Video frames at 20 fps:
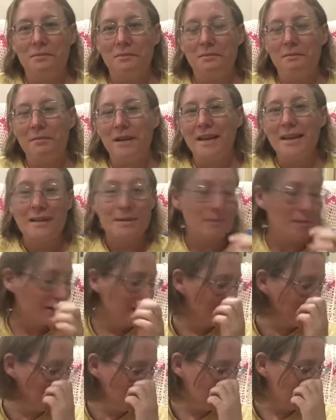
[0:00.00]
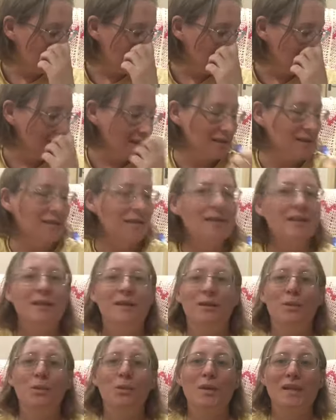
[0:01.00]
Here's my daughter.
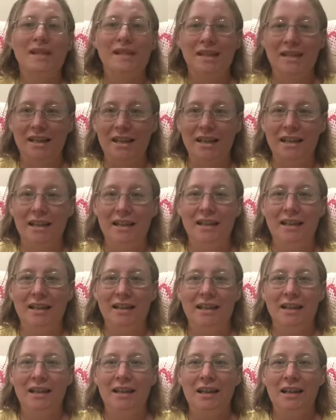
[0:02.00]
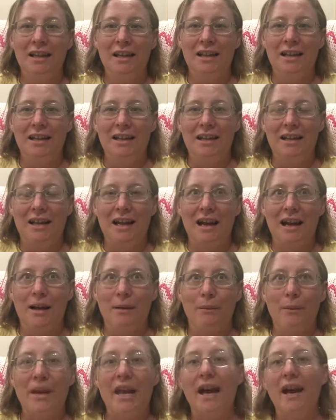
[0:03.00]
We're sitting,
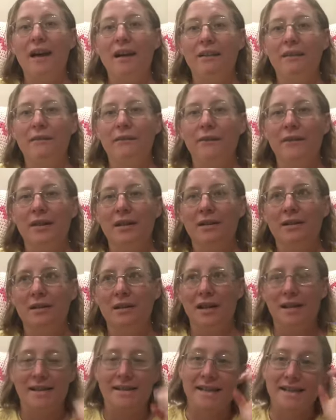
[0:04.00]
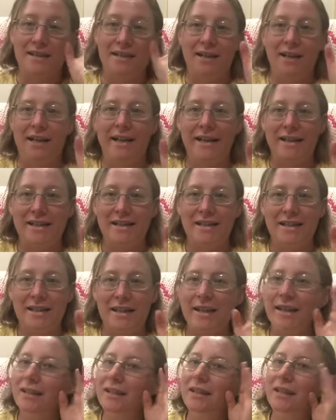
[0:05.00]
we have a satellite
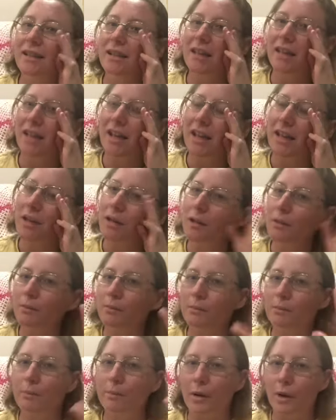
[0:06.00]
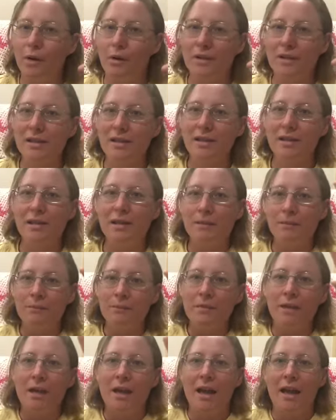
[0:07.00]
internet and a box.
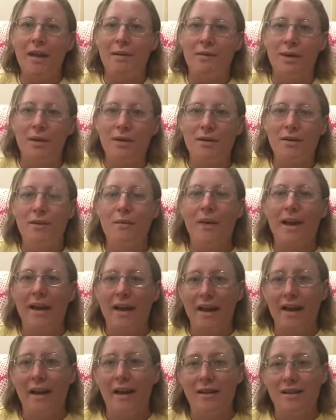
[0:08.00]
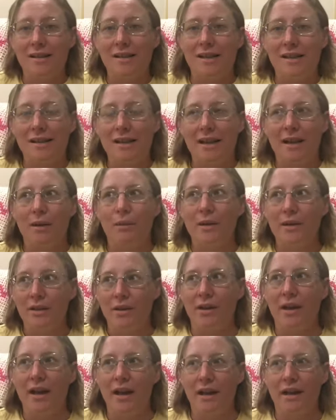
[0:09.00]
And because the way our house is set up, we
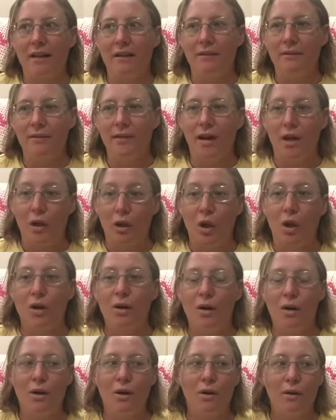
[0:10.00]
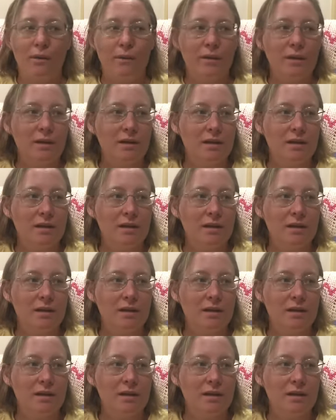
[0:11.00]
don't have a lot of,